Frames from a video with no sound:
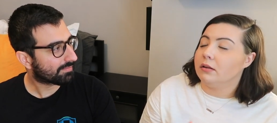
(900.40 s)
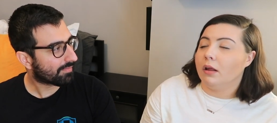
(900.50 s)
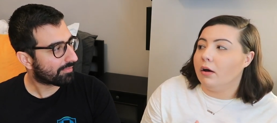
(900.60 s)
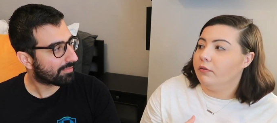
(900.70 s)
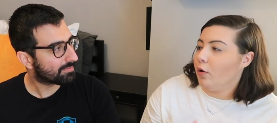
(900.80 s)

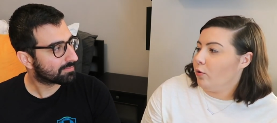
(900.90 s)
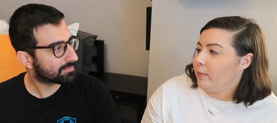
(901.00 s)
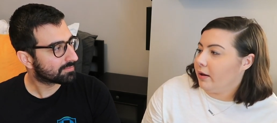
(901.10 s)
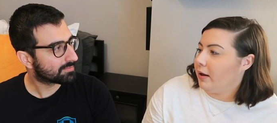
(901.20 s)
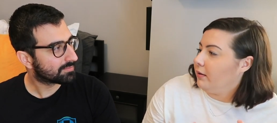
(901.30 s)
Speaker 1: love
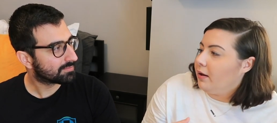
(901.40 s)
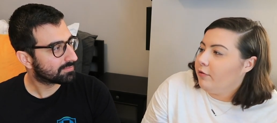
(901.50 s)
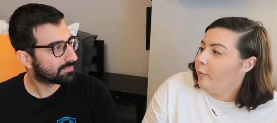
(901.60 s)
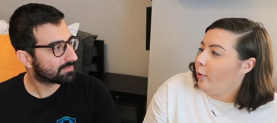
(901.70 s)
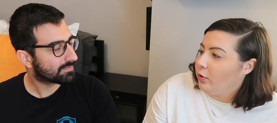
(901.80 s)
oatmeal. I love
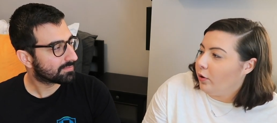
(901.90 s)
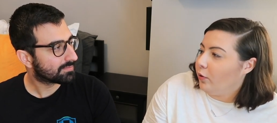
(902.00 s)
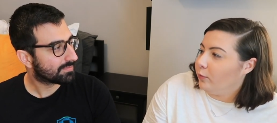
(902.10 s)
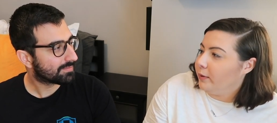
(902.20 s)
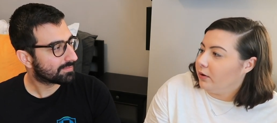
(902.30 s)
a bowl of
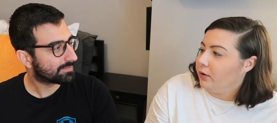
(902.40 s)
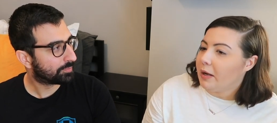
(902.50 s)
oatmeal,